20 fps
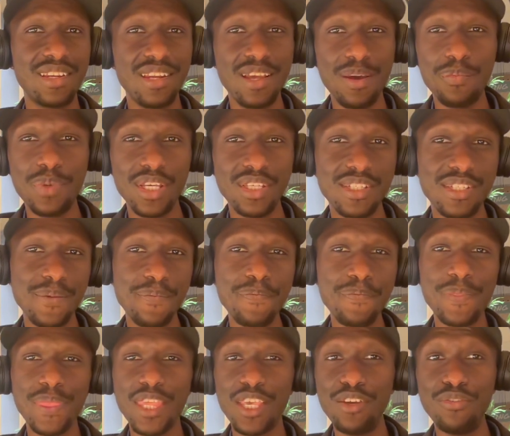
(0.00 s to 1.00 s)
numbers.
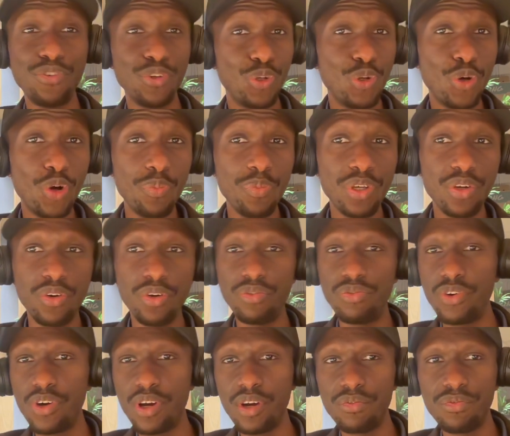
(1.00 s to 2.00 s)
If you know me or if
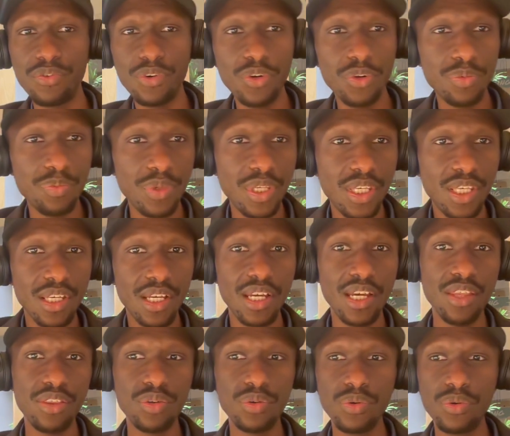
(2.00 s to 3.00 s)
you have followed me
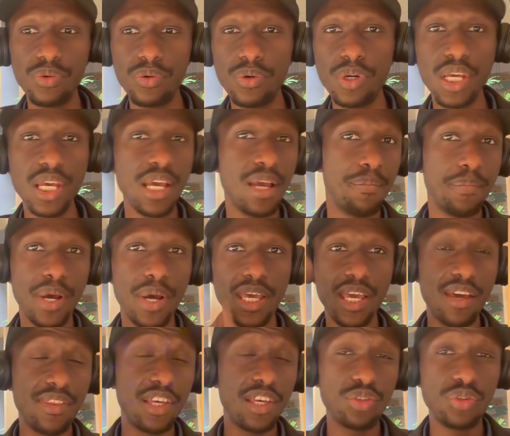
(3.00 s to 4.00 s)
through my
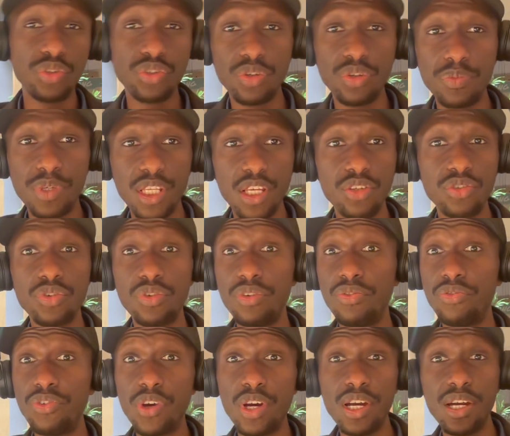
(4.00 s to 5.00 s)
other social medias, or
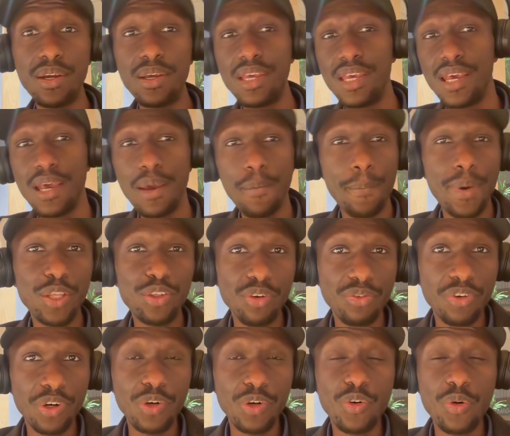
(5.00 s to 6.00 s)
if you are part
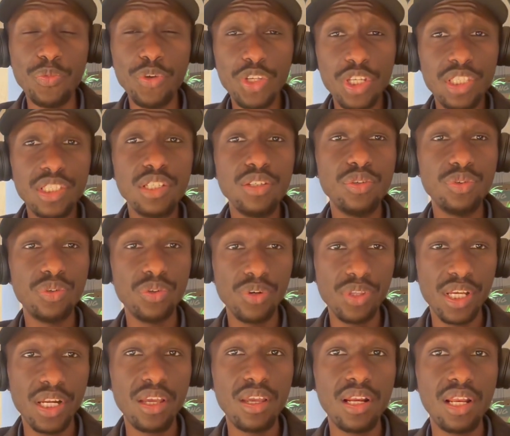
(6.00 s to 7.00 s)
of our community, you know
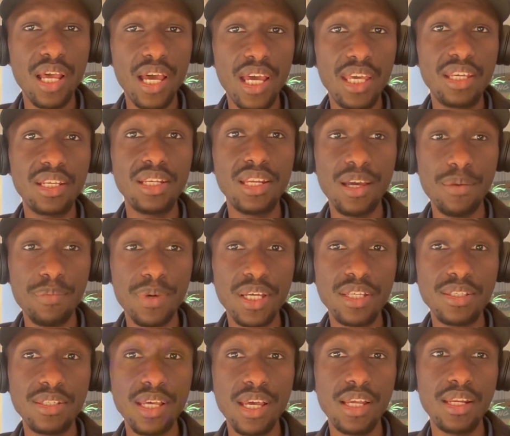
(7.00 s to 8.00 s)
that I like
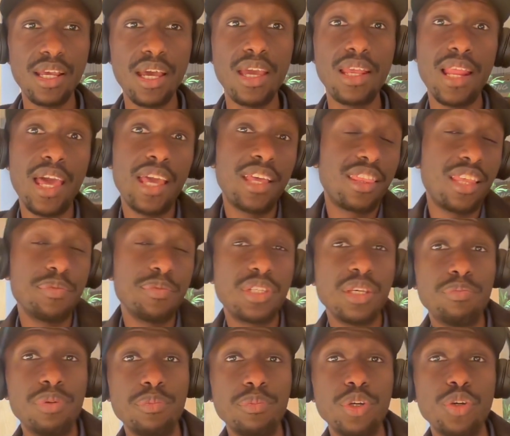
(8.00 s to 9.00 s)
numbers, and I like them
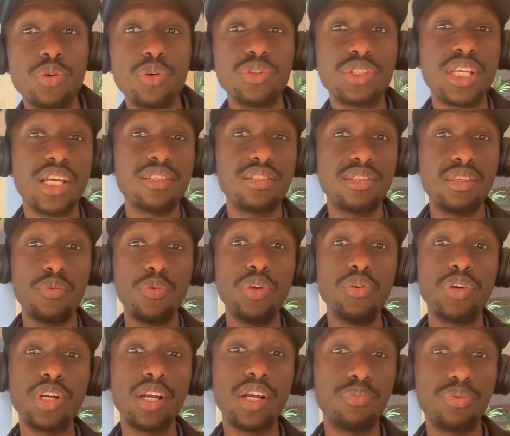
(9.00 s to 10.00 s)
simply because that's the way you
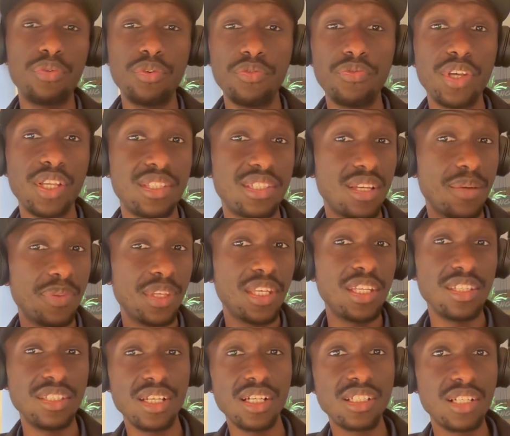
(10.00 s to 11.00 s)
can prove that something
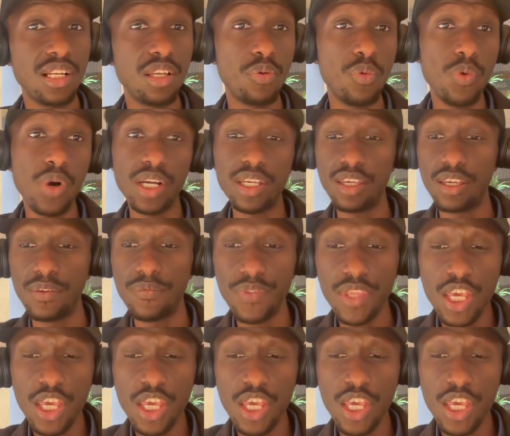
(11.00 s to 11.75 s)
is actually working.